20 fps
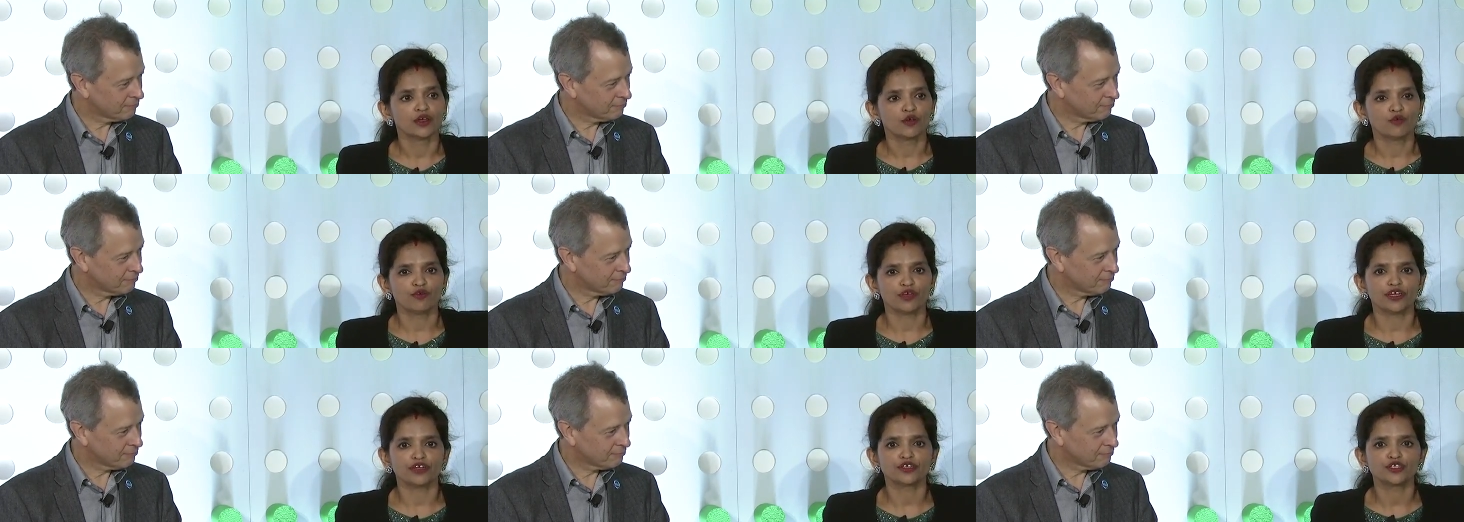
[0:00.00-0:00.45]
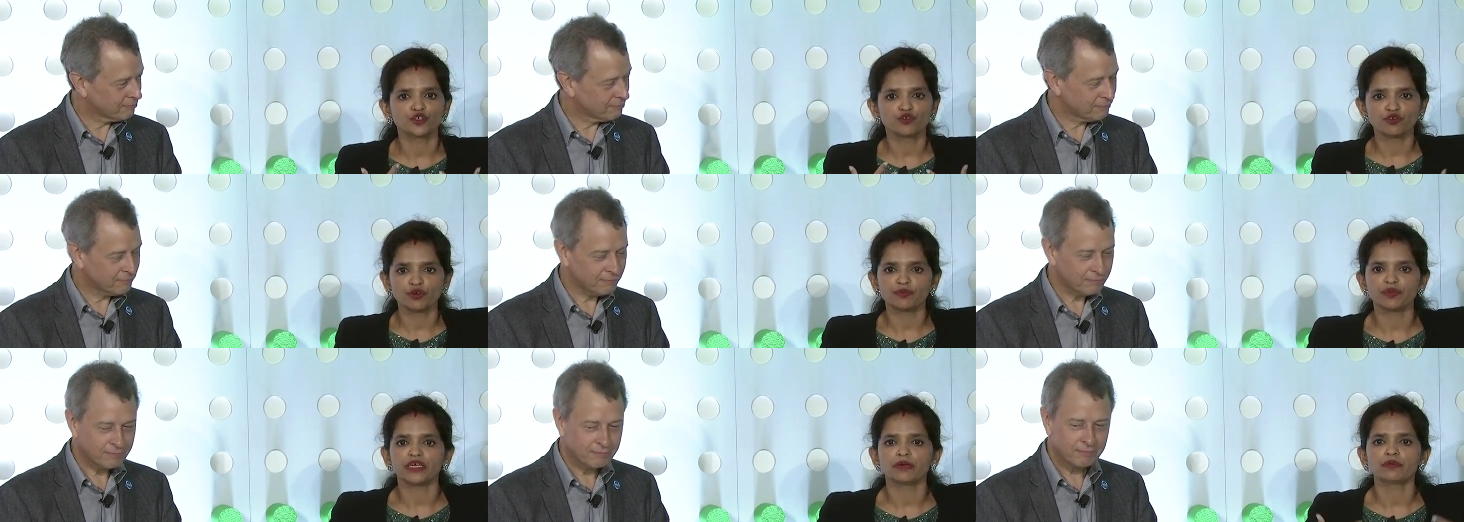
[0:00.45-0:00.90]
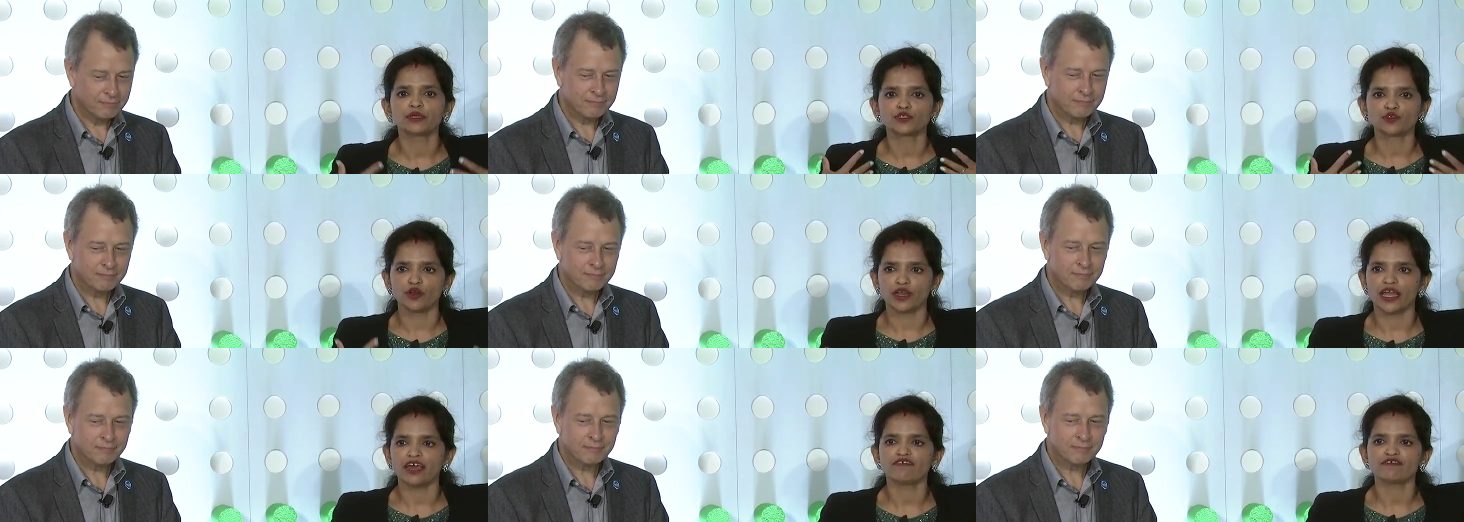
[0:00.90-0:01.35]
Speaker 1: where you would be able to
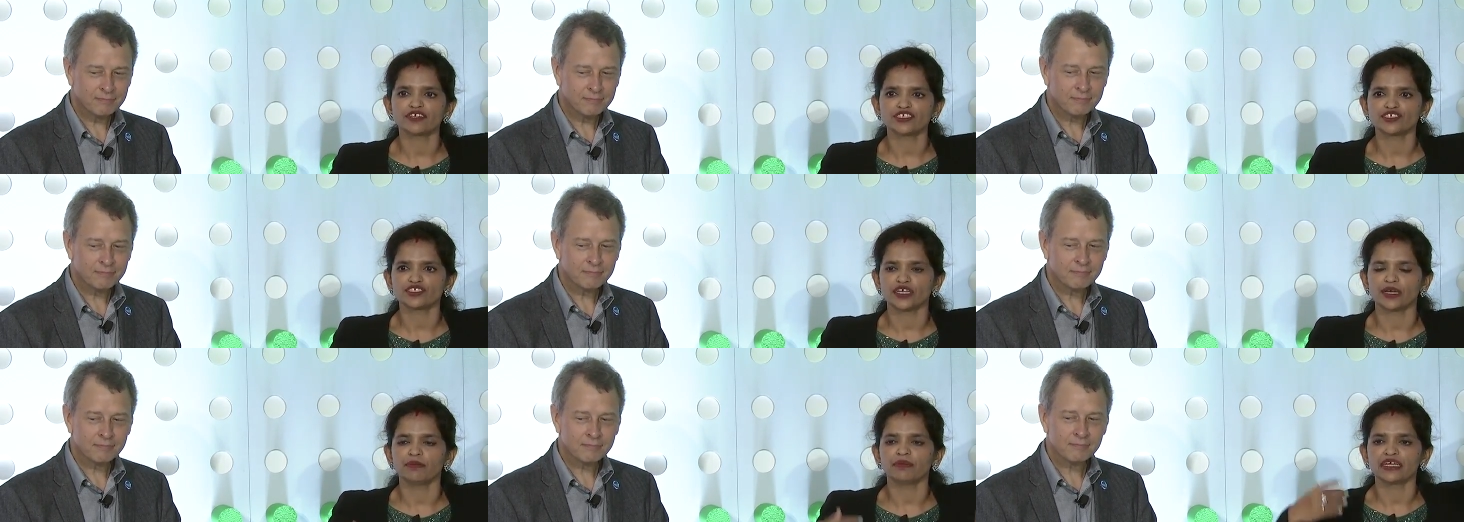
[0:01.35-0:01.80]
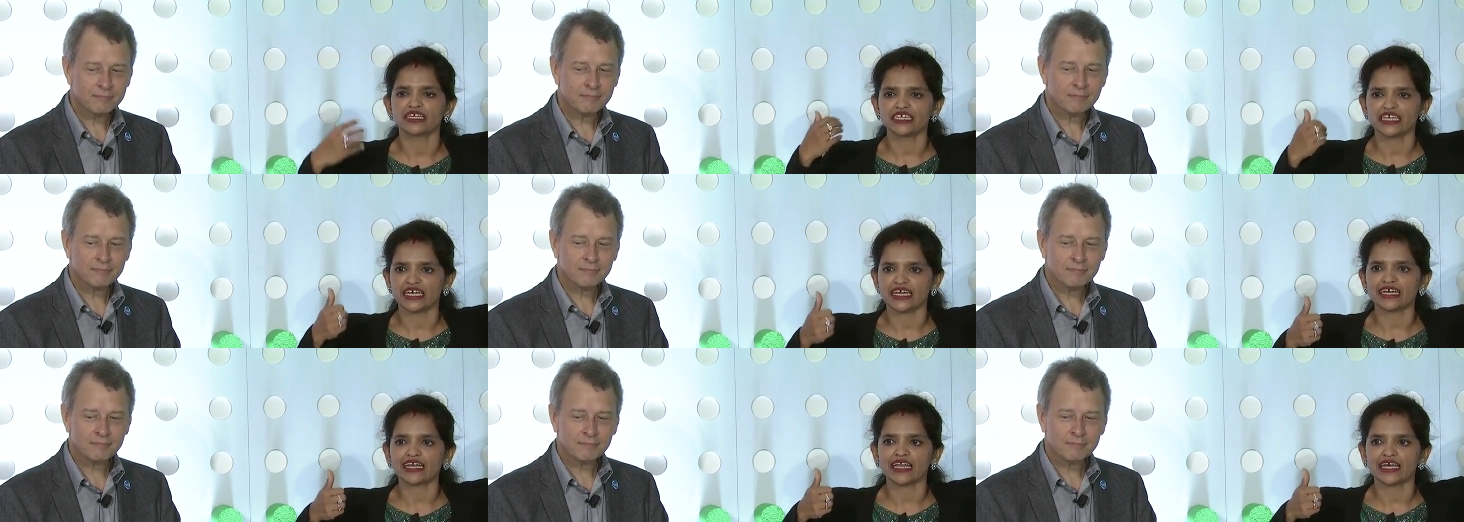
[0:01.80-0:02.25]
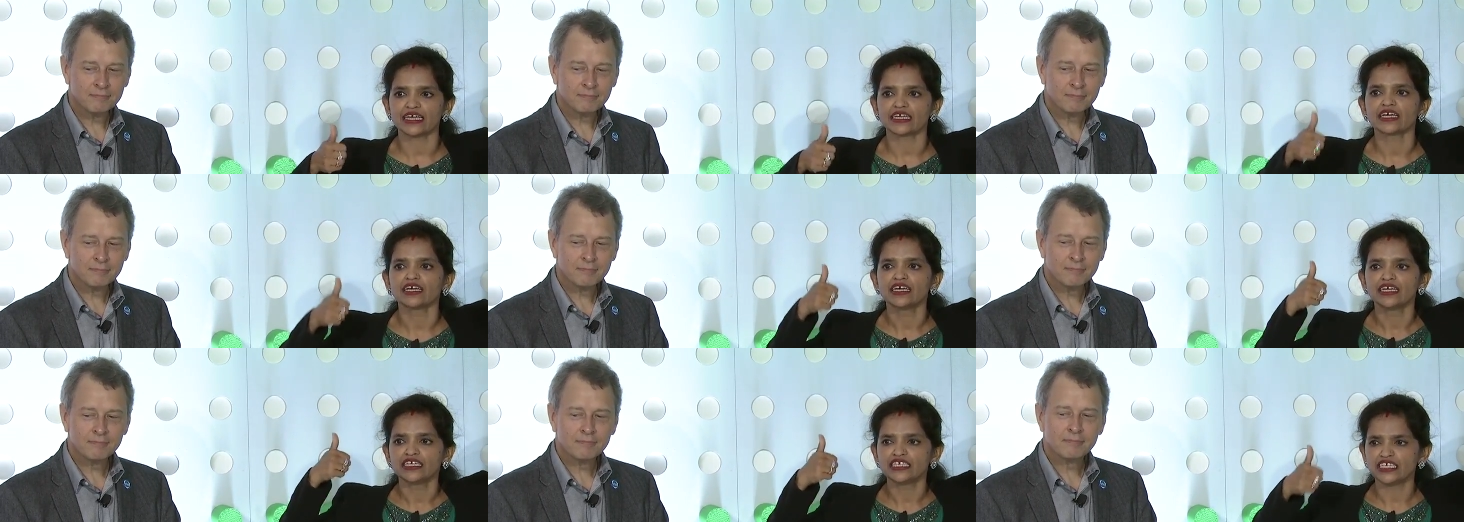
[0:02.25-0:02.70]
leverage them and get like
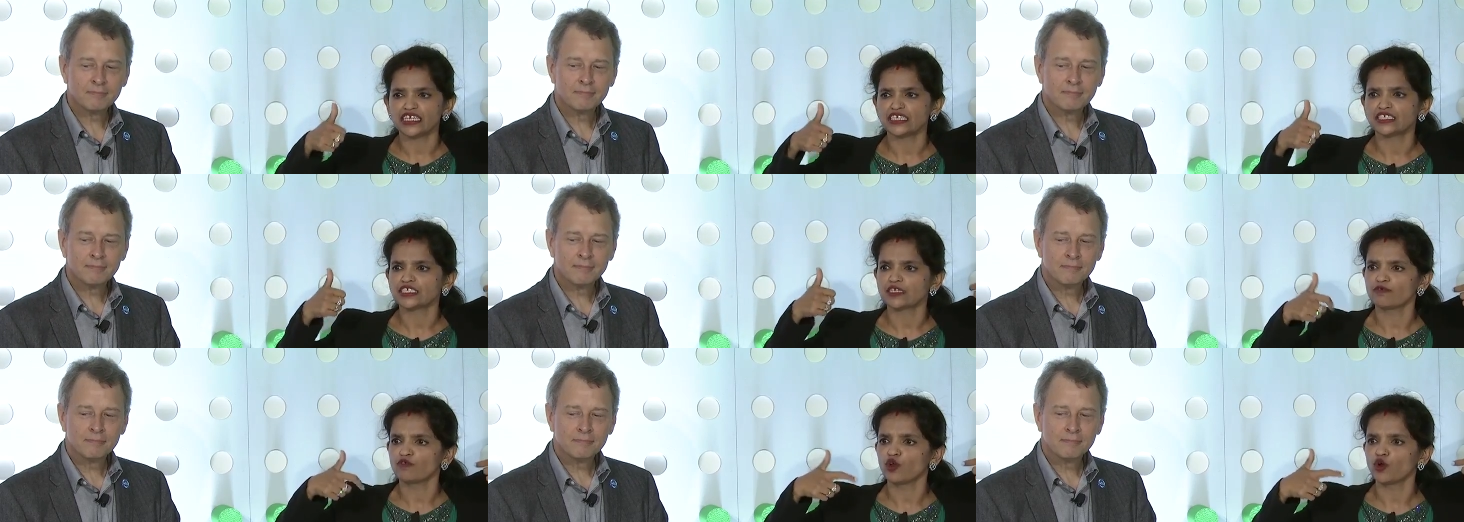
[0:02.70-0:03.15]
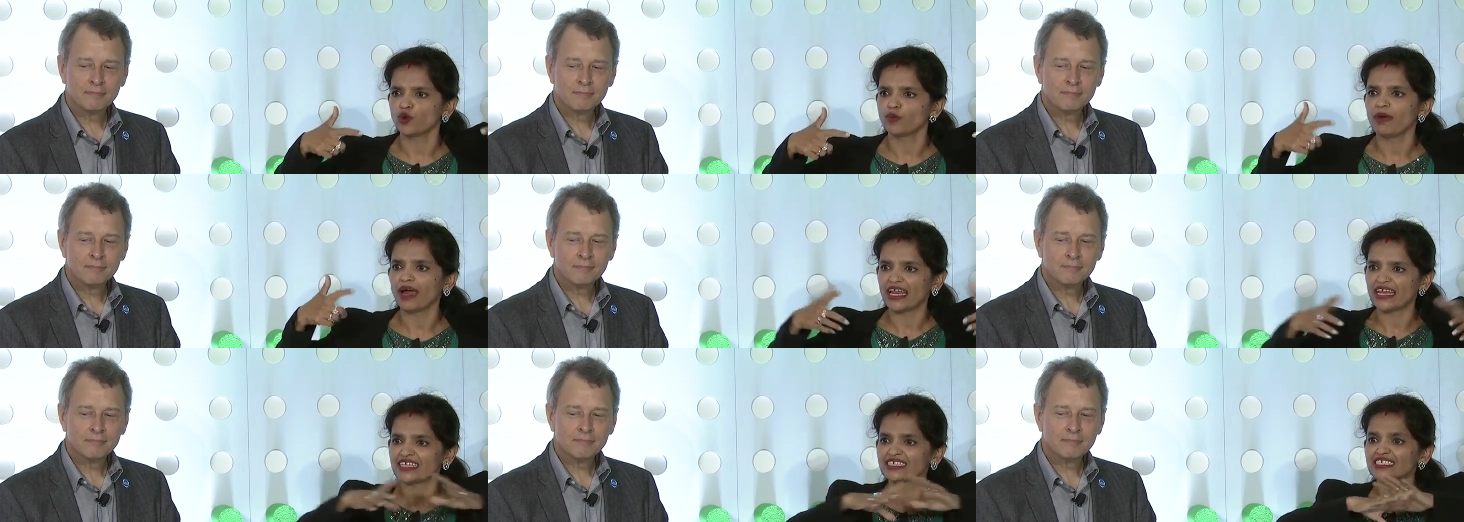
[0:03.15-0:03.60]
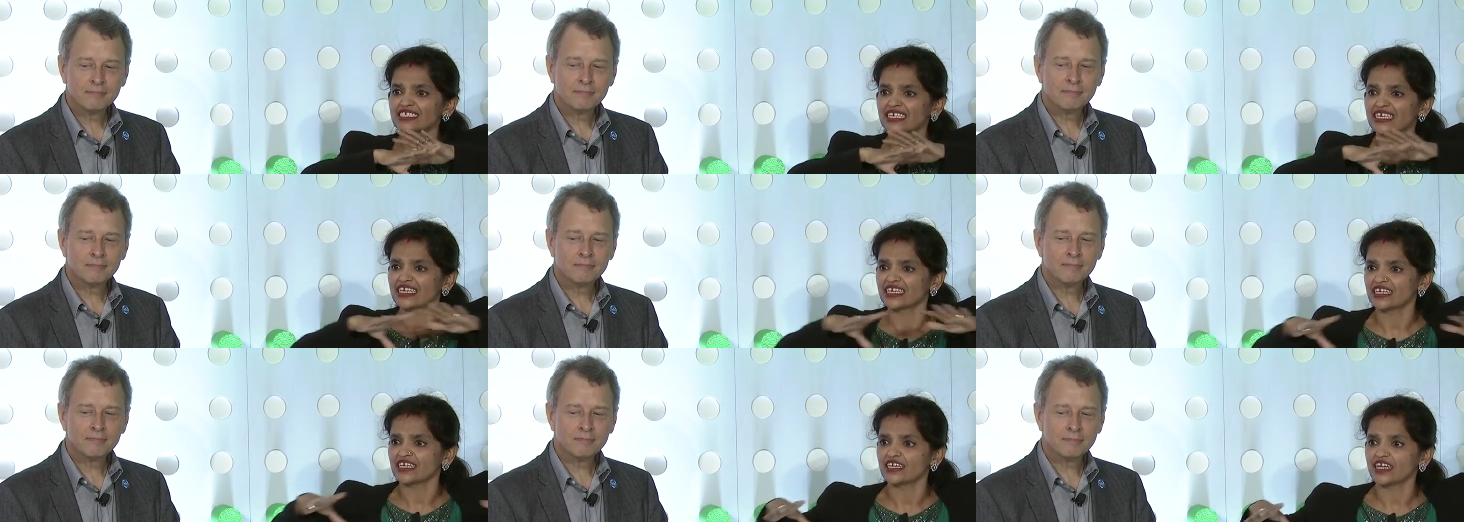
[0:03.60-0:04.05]
native load
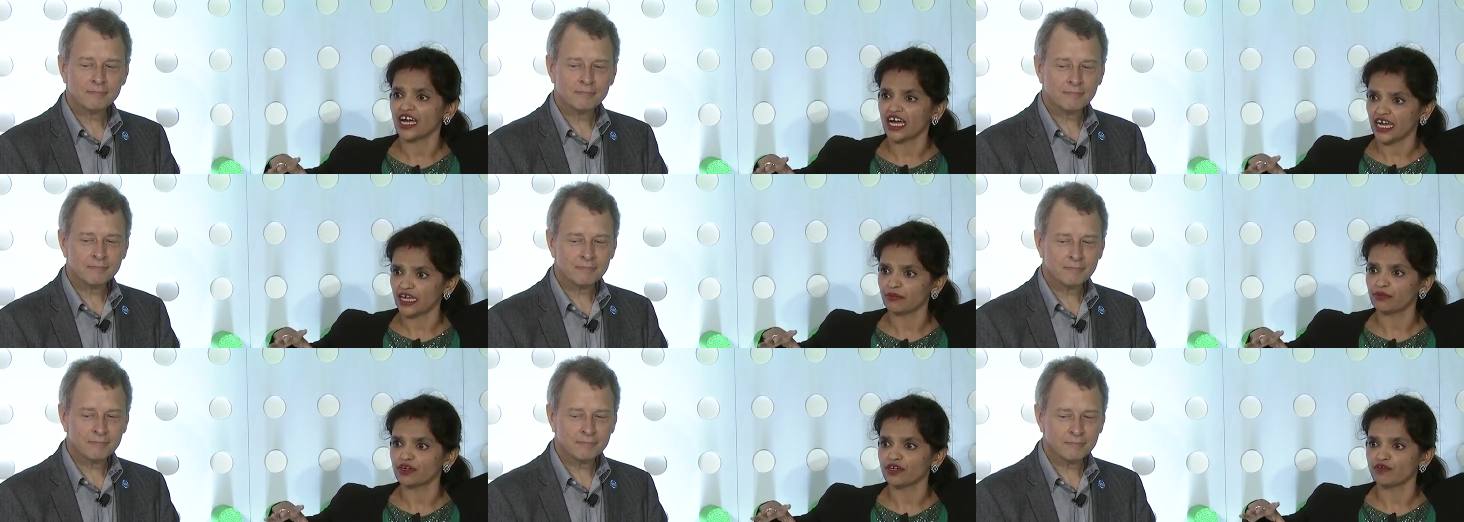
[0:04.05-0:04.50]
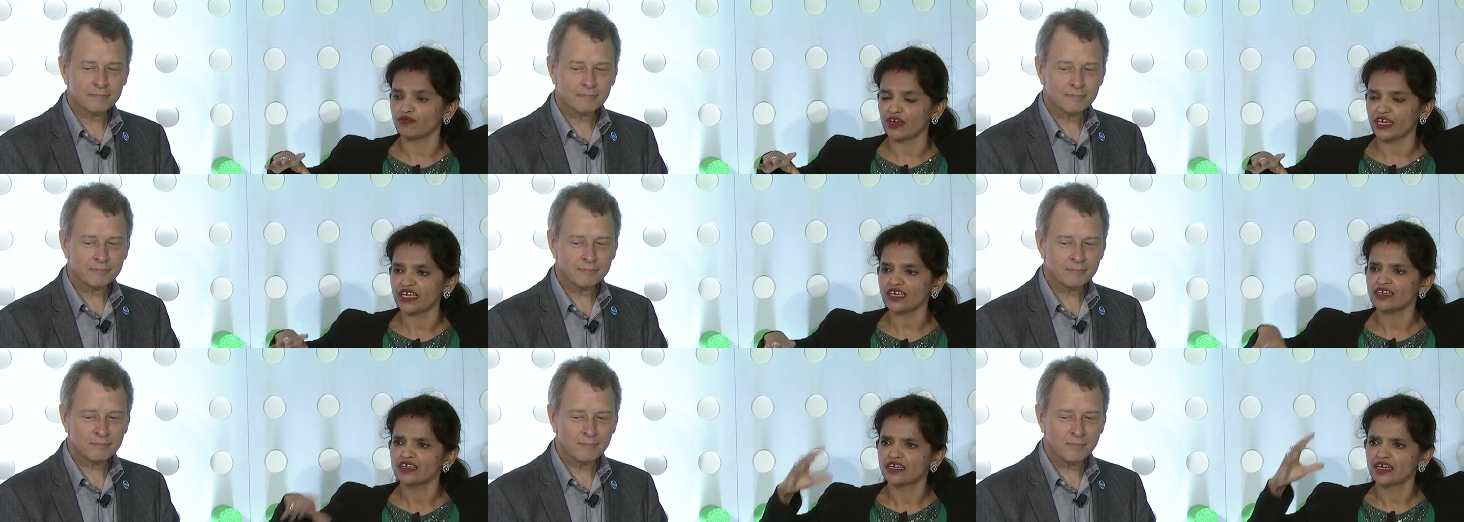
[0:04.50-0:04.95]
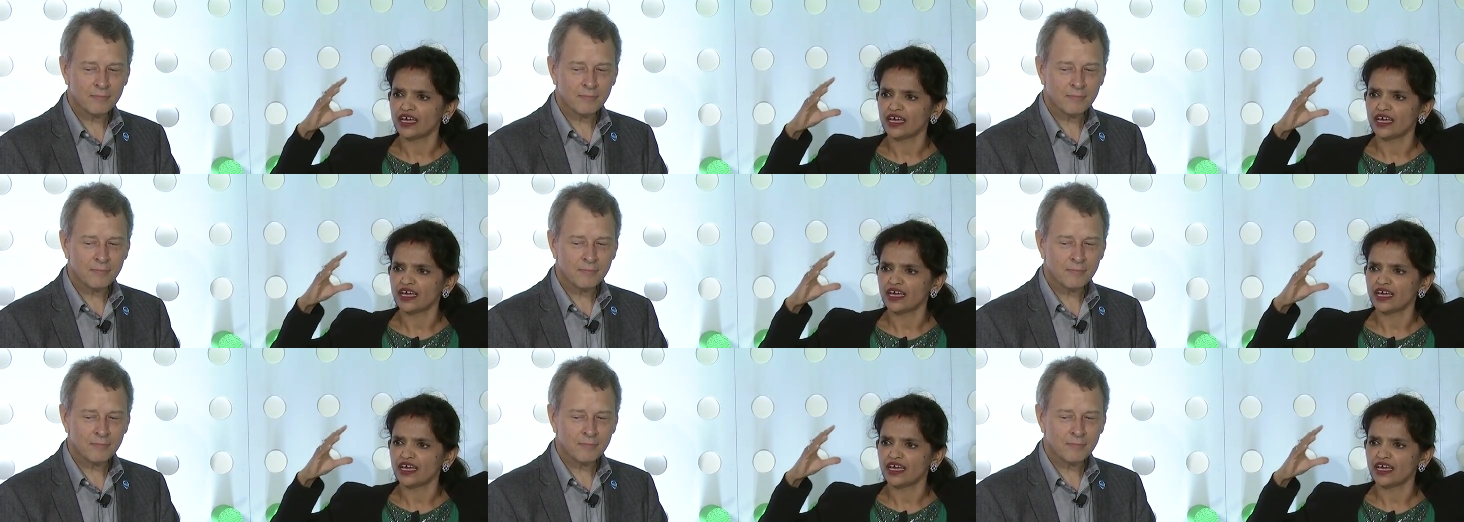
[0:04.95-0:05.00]
balancing in a hybrid way.